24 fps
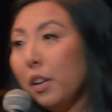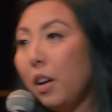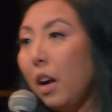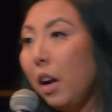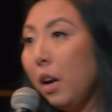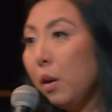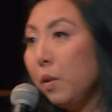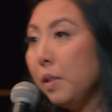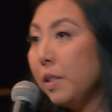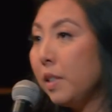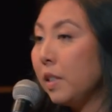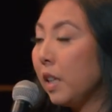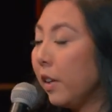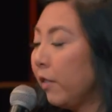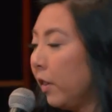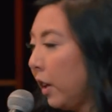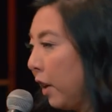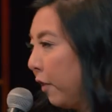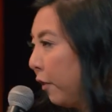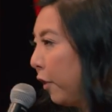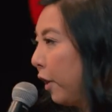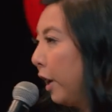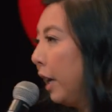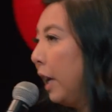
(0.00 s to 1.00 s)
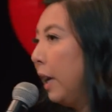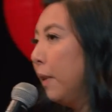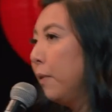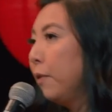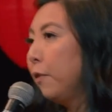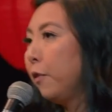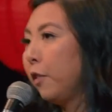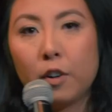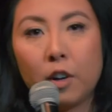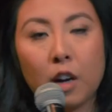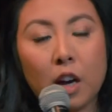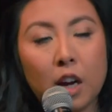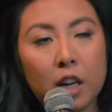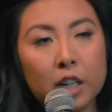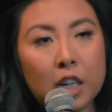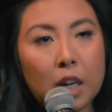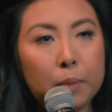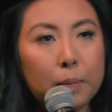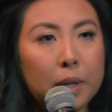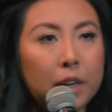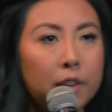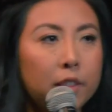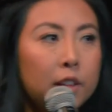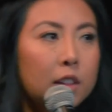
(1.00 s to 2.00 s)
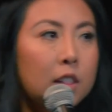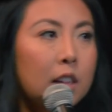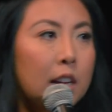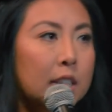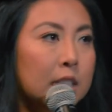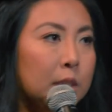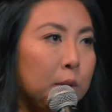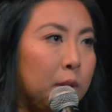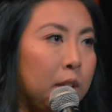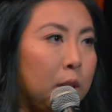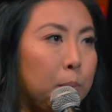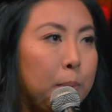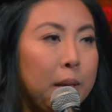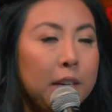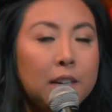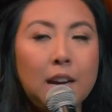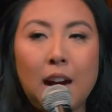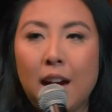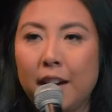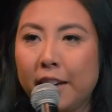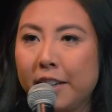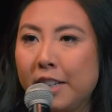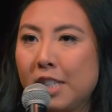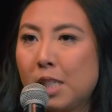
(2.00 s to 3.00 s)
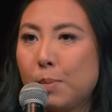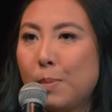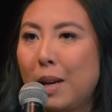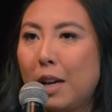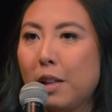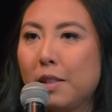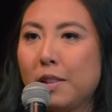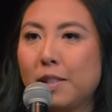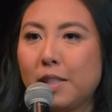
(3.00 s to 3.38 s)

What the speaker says: I always give it up for him for coming out of the closet with a big cock in his mouth.